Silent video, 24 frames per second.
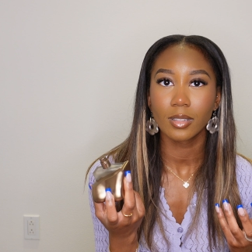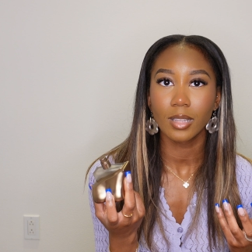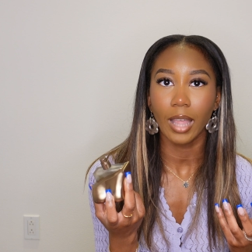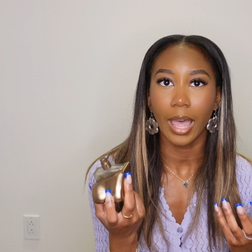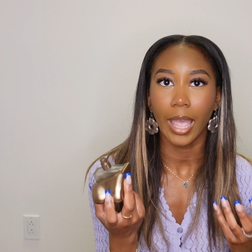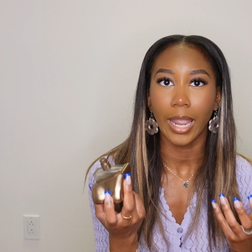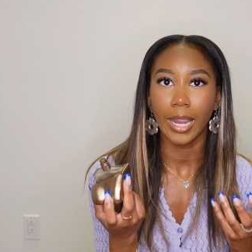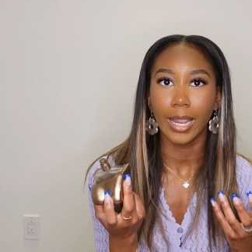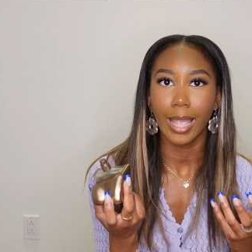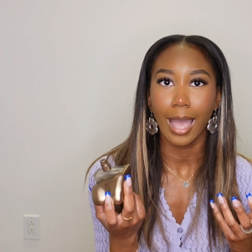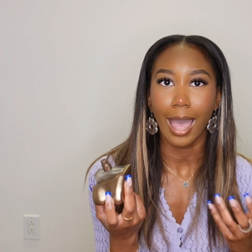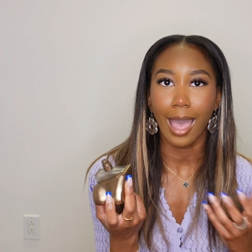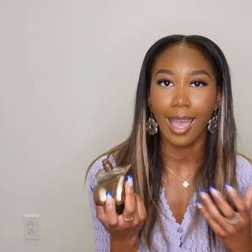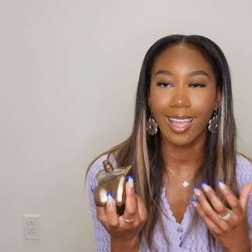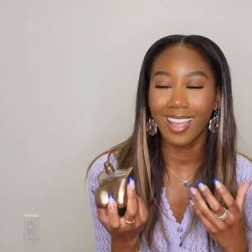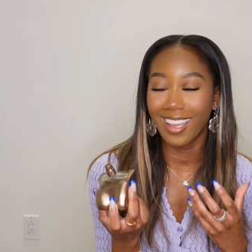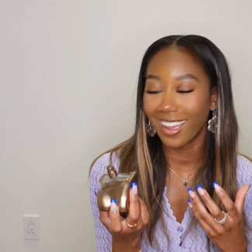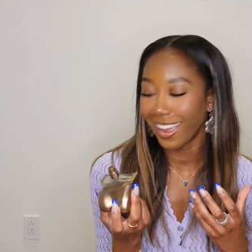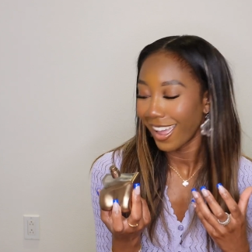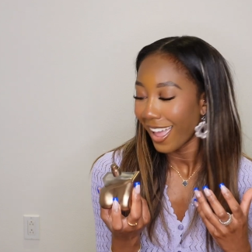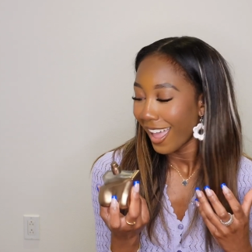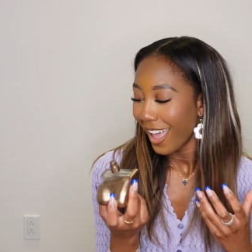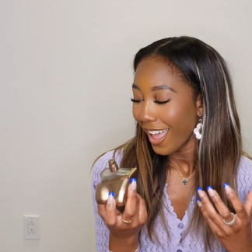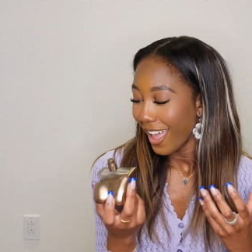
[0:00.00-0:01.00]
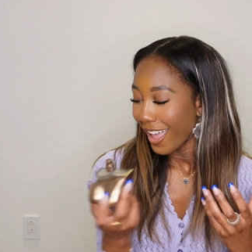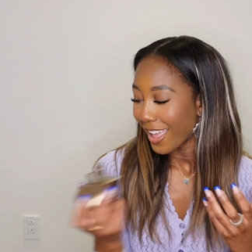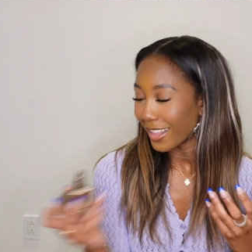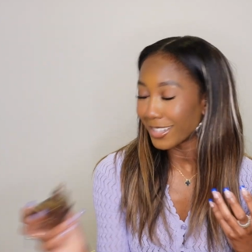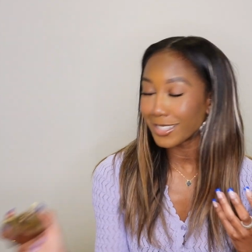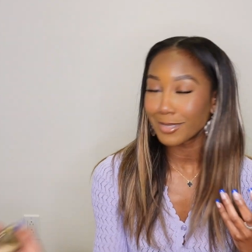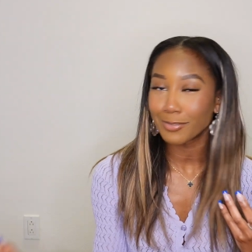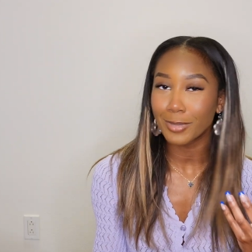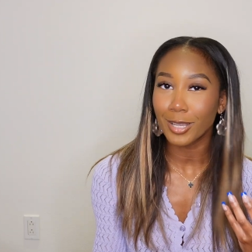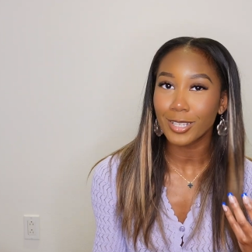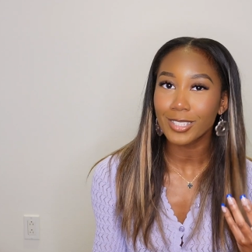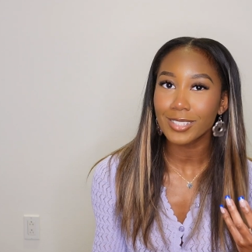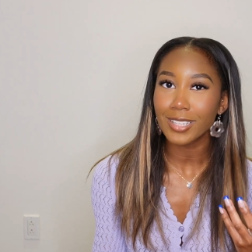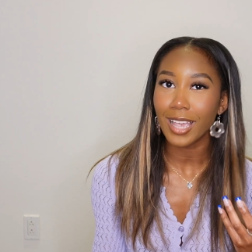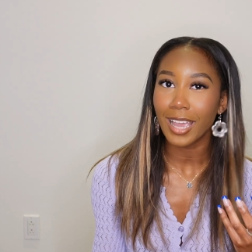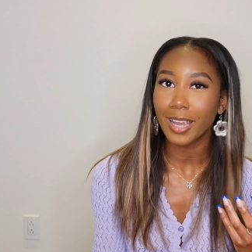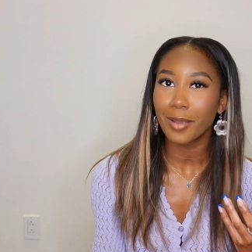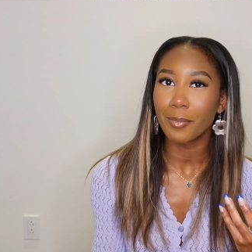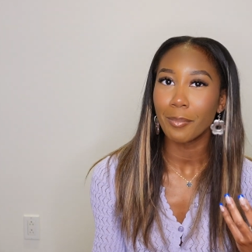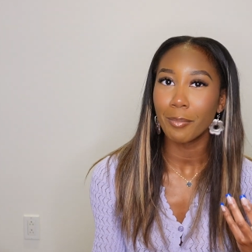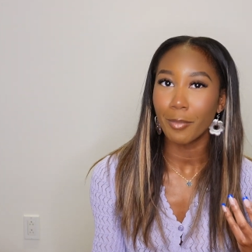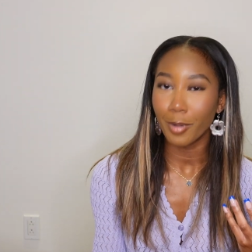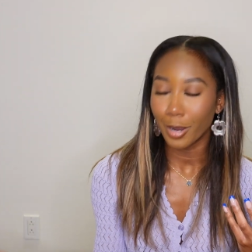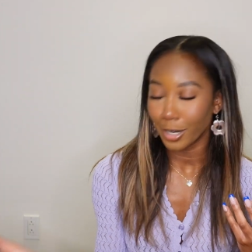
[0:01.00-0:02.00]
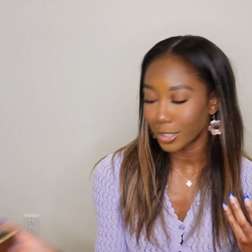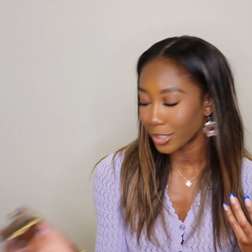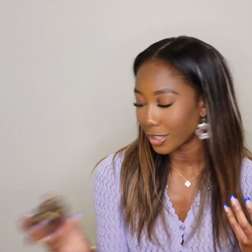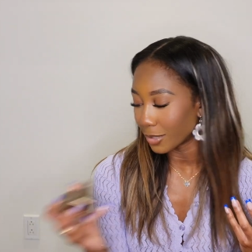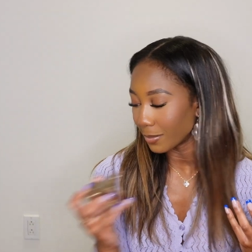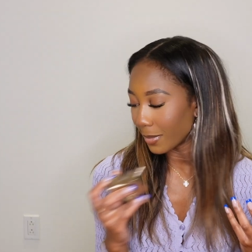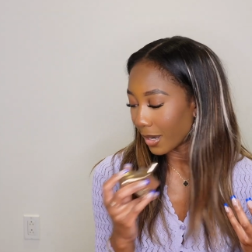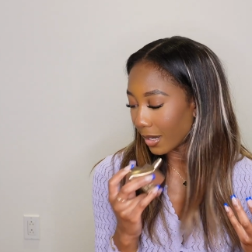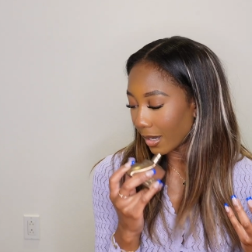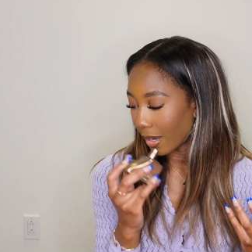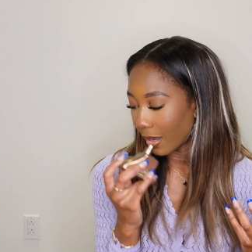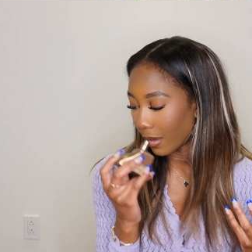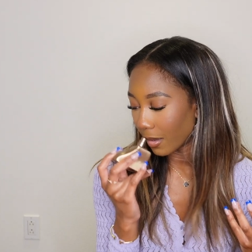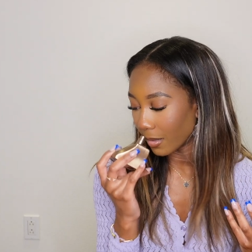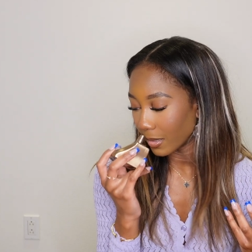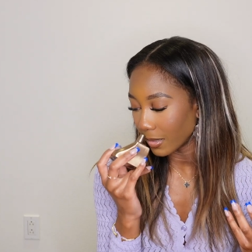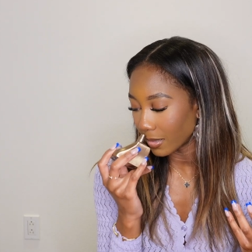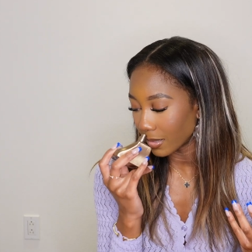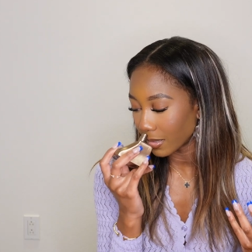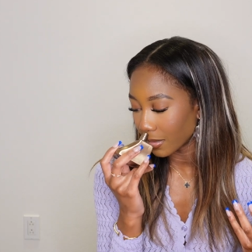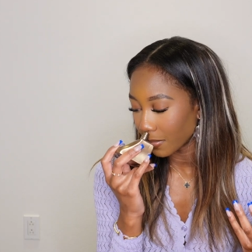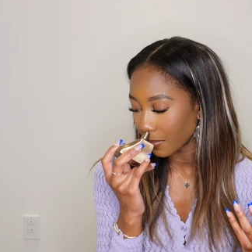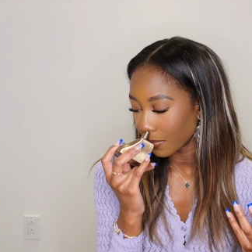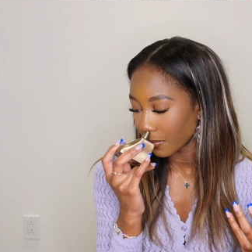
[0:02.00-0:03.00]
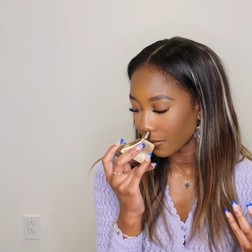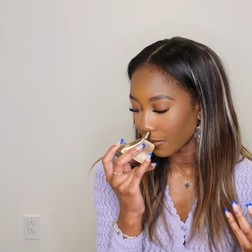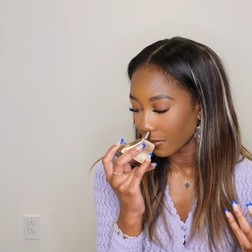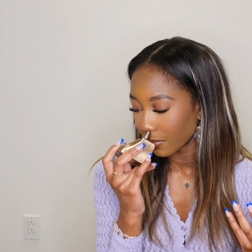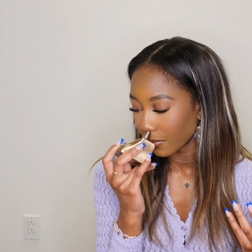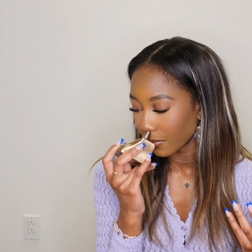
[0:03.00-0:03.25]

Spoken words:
Like, it smells like marshmallows,